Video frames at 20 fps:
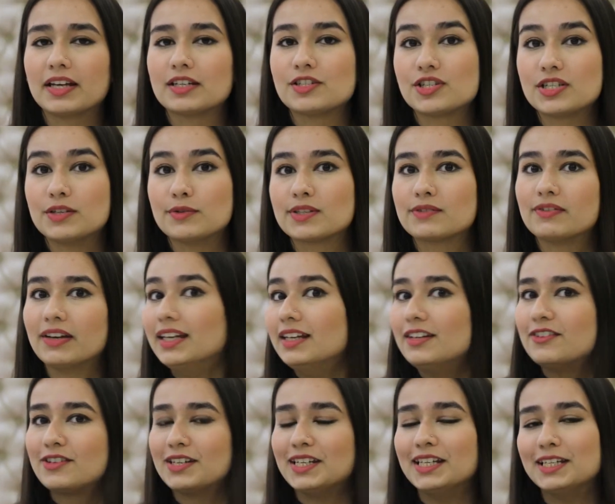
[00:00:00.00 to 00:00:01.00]
and she was very
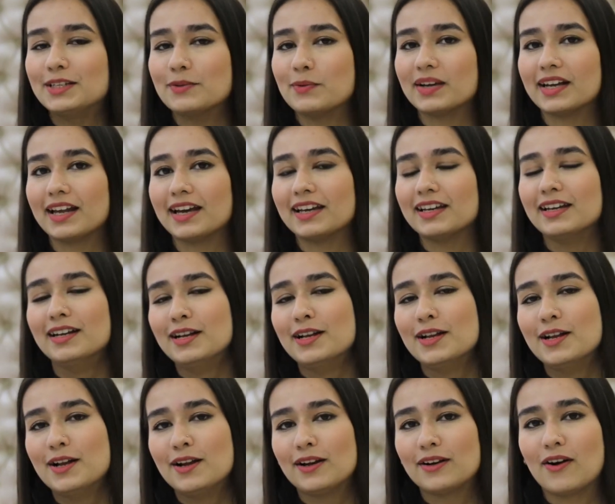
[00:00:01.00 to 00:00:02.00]
intrigued when I
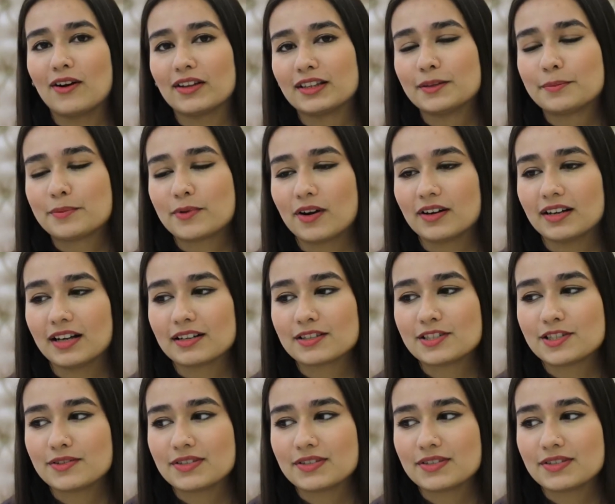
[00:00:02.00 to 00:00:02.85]
got the product.